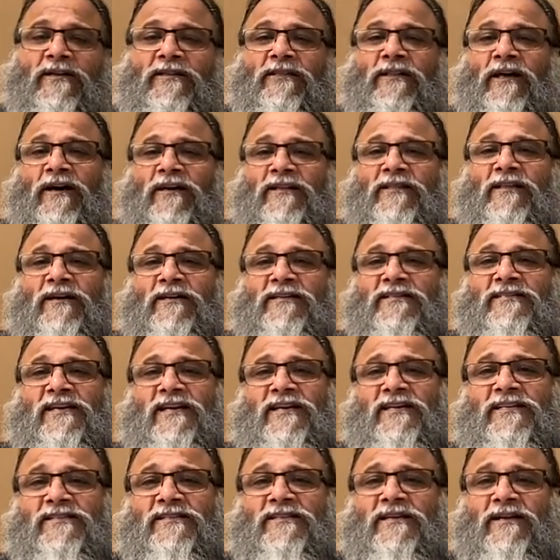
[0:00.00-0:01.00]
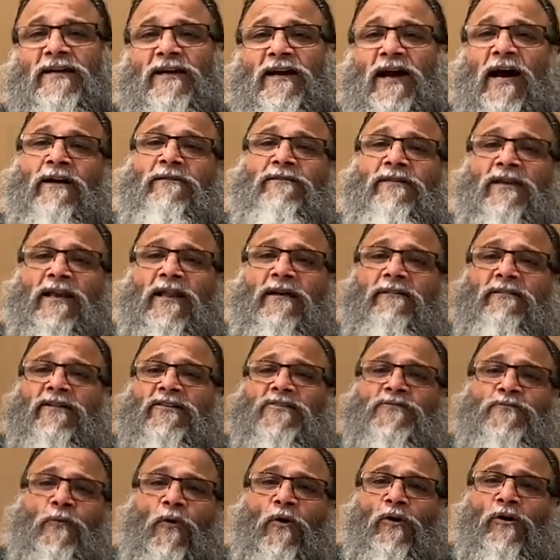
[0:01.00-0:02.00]
the other says i will never
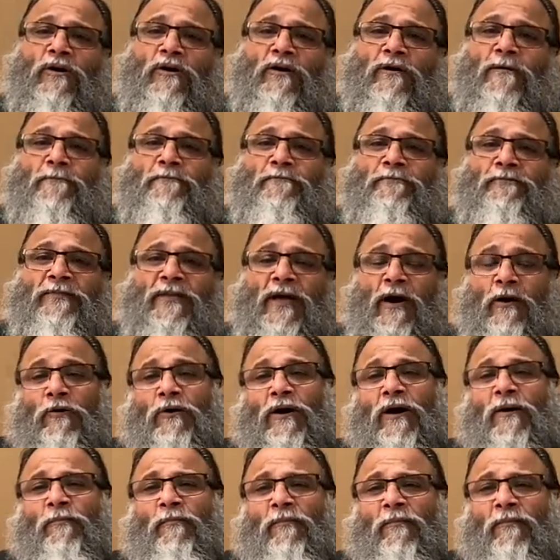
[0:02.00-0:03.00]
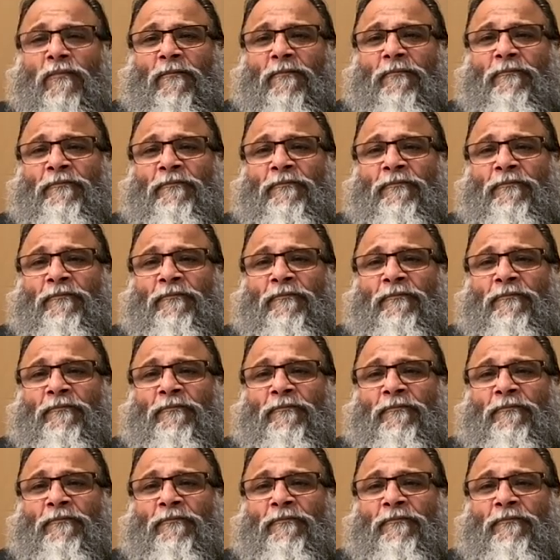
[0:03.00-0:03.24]
smoke how come?